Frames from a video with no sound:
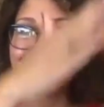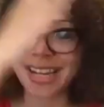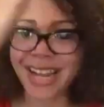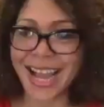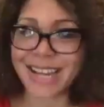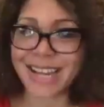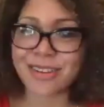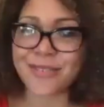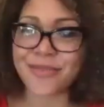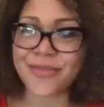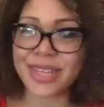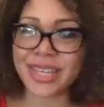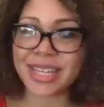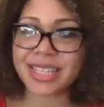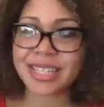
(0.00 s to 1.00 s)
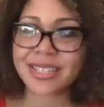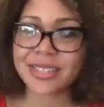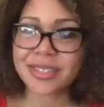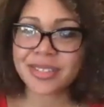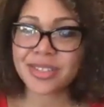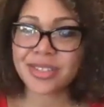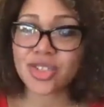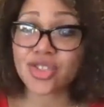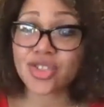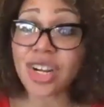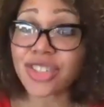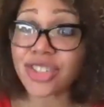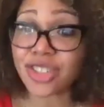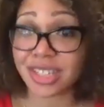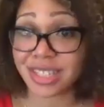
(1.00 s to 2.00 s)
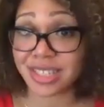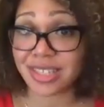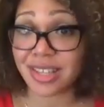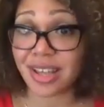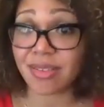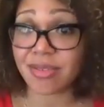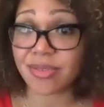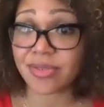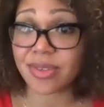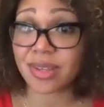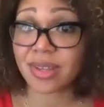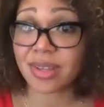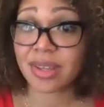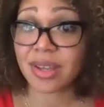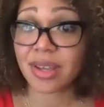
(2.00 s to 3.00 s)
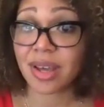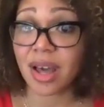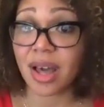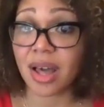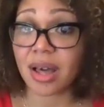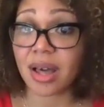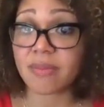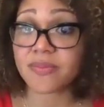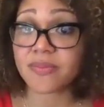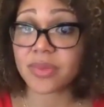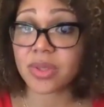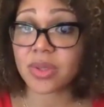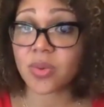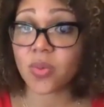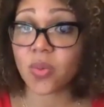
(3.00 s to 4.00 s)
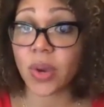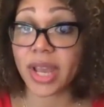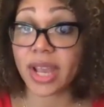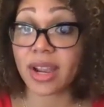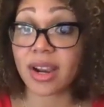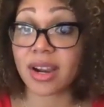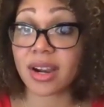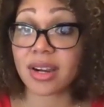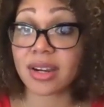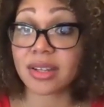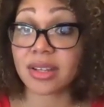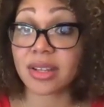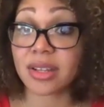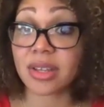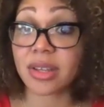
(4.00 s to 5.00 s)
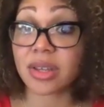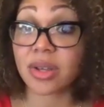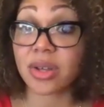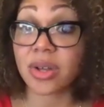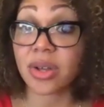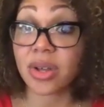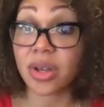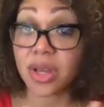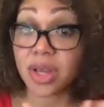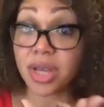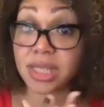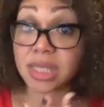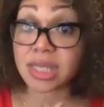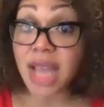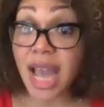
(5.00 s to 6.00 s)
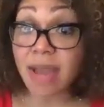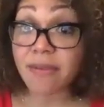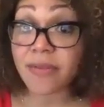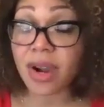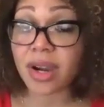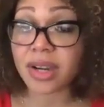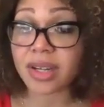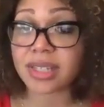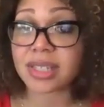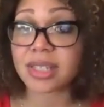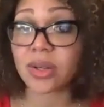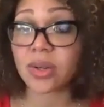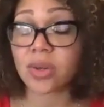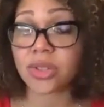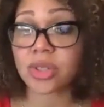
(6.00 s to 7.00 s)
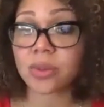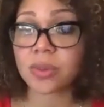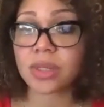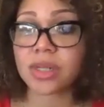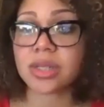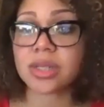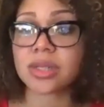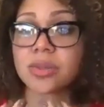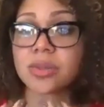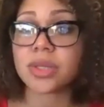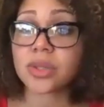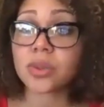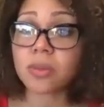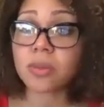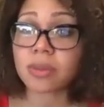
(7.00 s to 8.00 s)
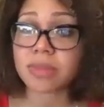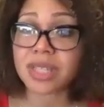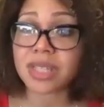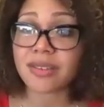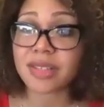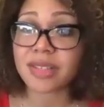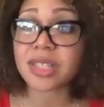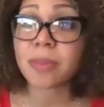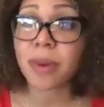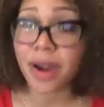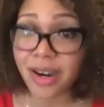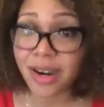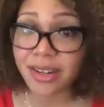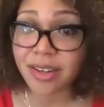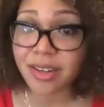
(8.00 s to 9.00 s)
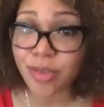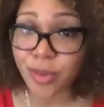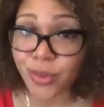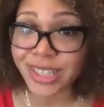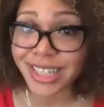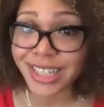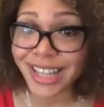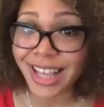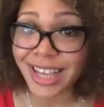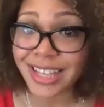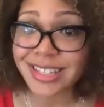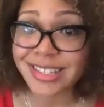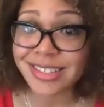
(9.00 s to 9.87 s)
kind of structured itself um, where it's time for artists and cultural workers to assume themselves as part of the working class